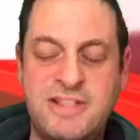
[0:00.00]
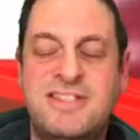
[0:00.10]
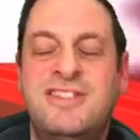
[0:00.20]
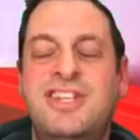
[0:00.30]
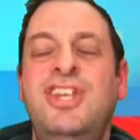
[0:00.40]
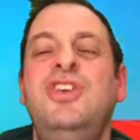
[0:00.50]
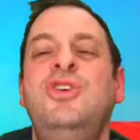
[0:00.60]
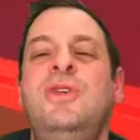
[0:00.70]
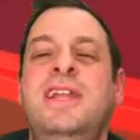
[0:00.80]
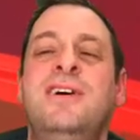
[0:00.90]
it's
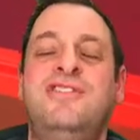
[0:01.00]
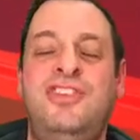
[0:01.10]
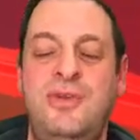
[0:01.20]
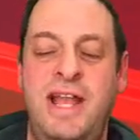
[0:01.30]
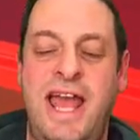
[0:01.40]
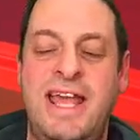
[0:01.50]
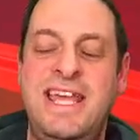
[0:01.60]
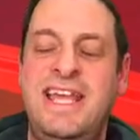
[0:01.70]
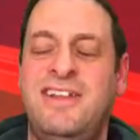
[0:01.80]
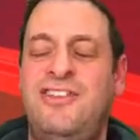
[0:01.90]
too little too late.
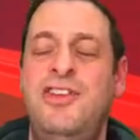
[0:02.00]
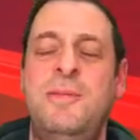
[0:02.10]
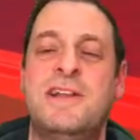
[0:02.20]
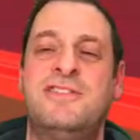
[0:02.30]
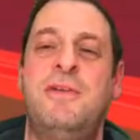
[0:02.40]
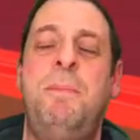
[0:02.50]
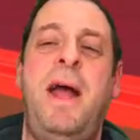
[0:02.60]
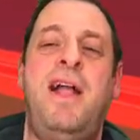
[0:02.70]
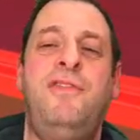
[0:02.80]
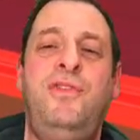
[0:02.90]
He had too much of a
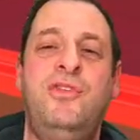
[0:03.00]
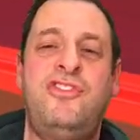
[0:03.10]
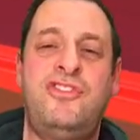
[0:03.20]
powerful